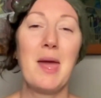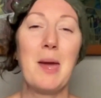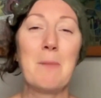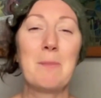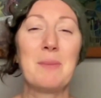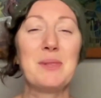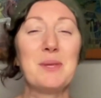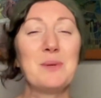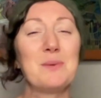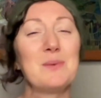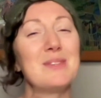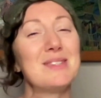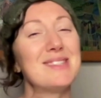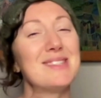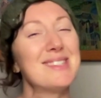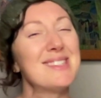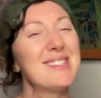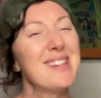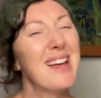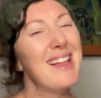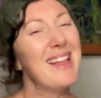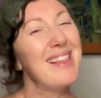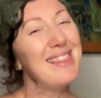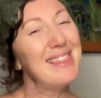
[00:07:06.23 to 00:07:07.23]
but there was just
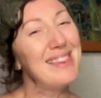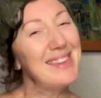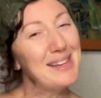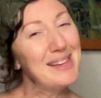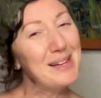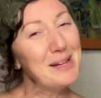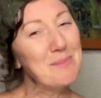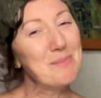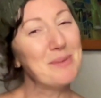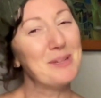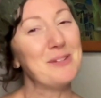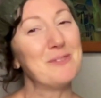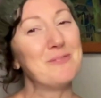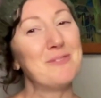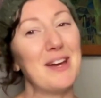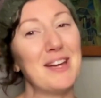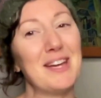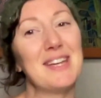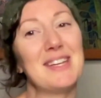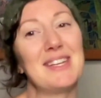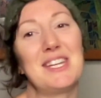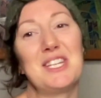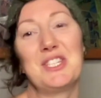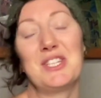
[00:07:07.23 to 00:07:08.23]
a little bit of
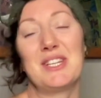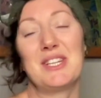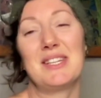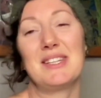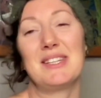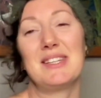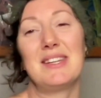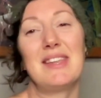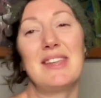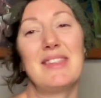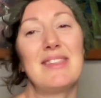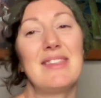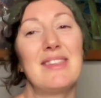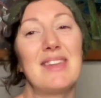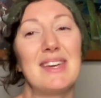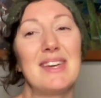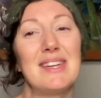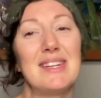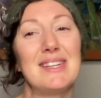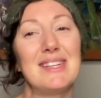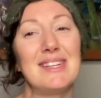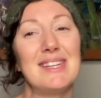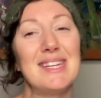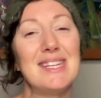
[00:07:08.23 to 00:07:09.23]
recognition
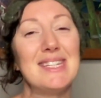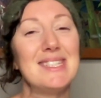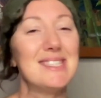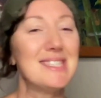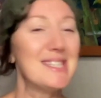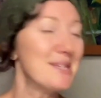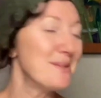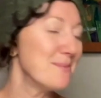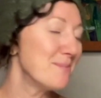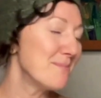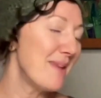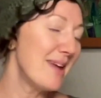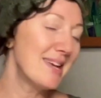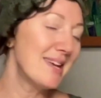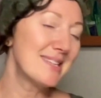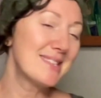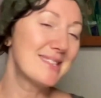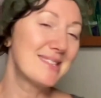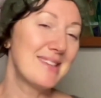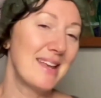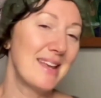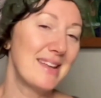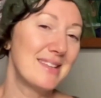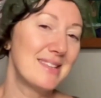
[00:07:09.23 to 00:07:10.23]
that it didn't make
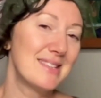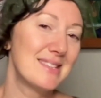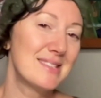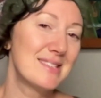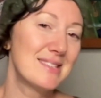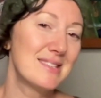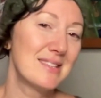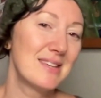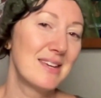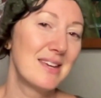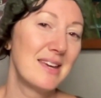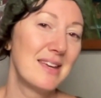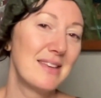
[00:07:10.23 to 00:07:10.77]
sense